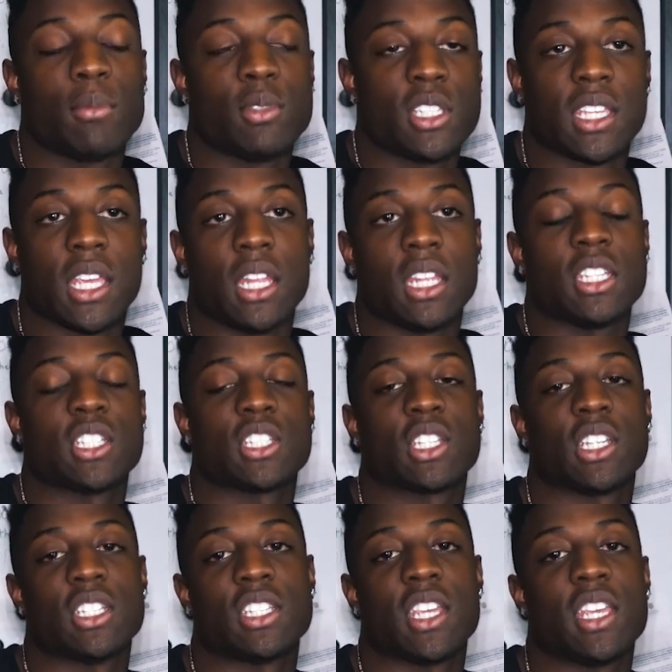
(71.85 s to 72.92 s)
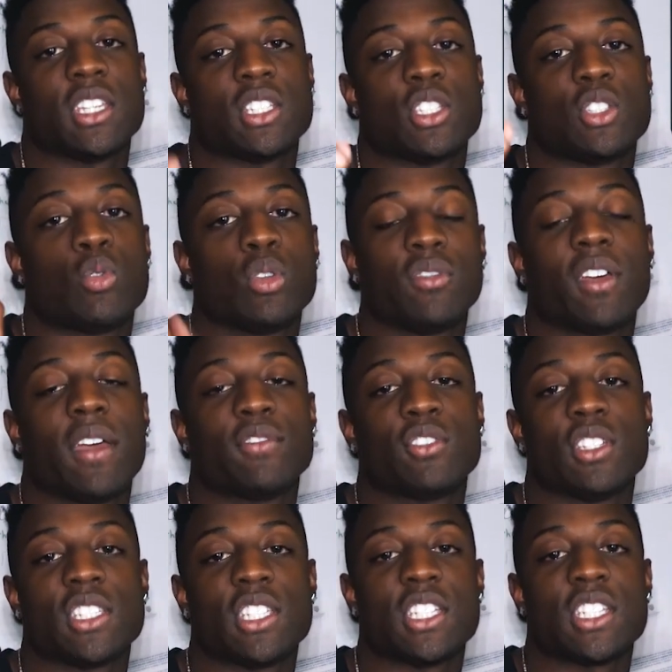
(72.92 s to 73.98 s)
Just kidding, just contains 25
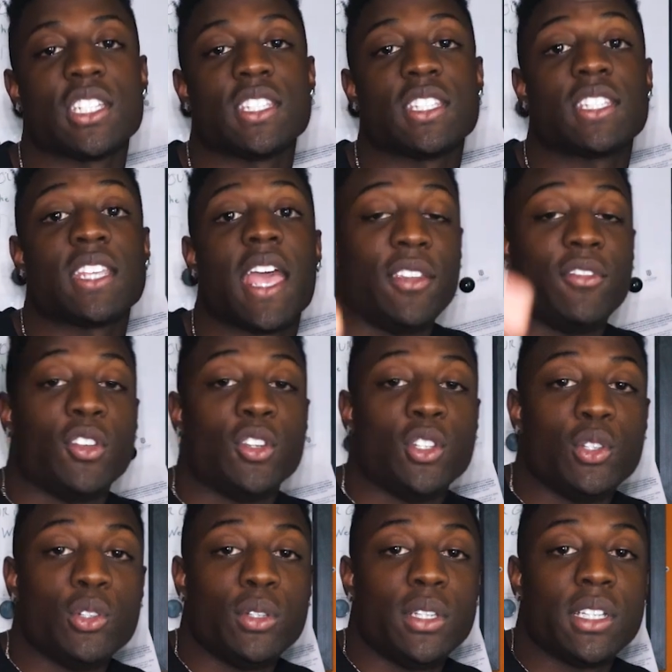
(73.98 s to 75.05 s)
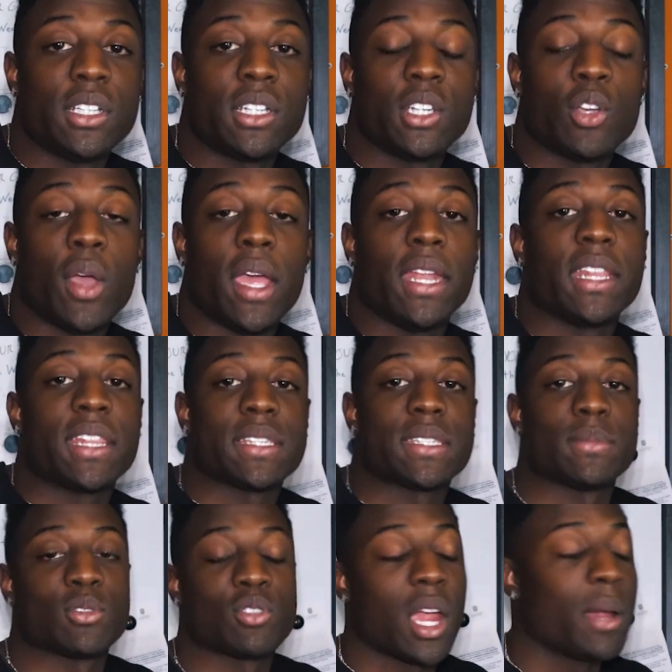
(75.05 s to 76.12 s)
transitions. If you're new here, go ahead and hit that
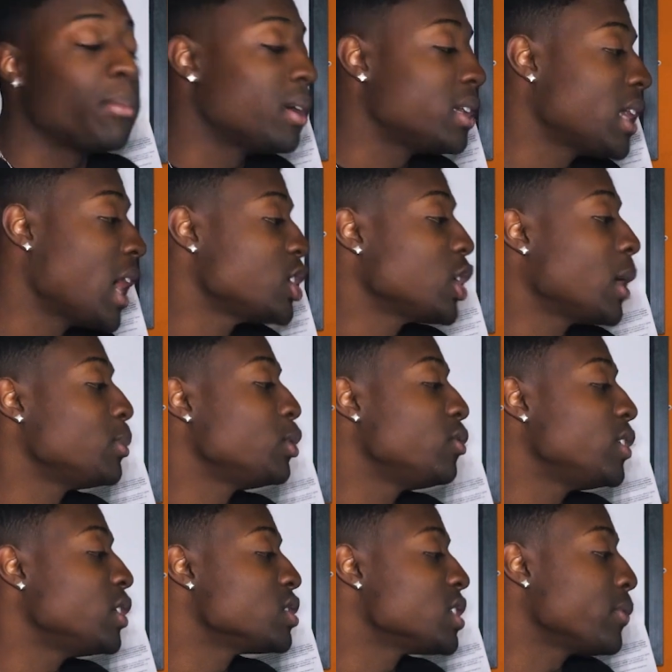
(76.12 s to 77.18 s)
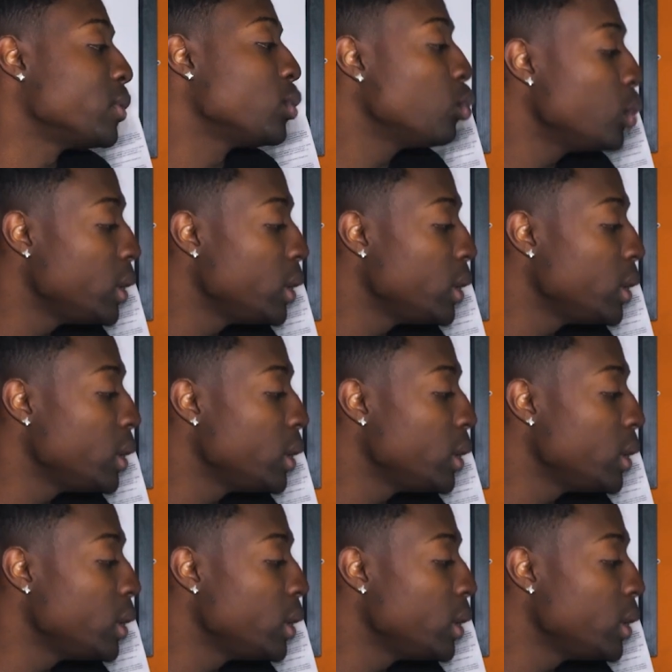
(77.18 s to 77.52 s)
subscribe button. I drop new videos every